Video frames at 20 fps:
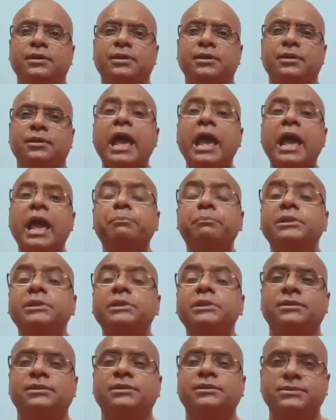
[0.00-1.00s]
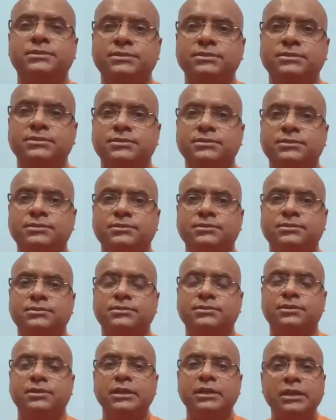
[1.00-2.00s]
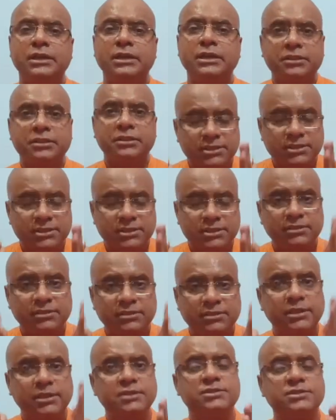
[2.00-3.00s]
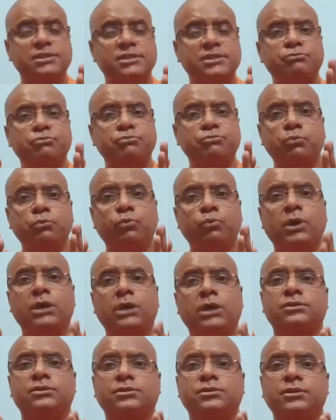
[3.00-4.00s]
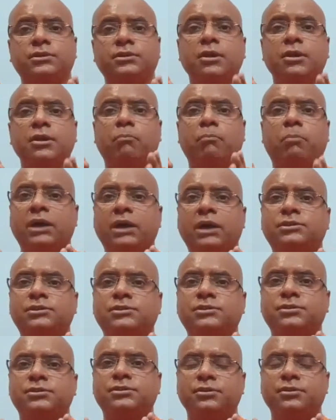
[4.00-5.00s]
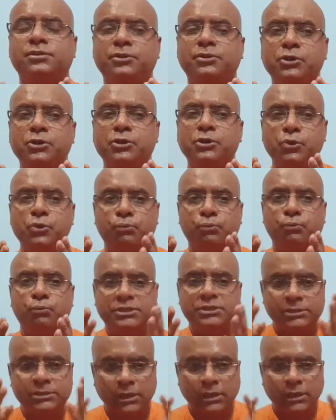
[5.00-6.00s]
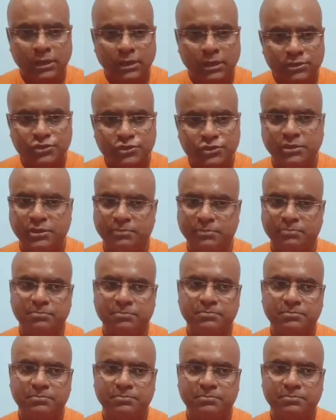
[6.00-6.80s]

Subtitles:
happiness. These are the things that we want, but we search them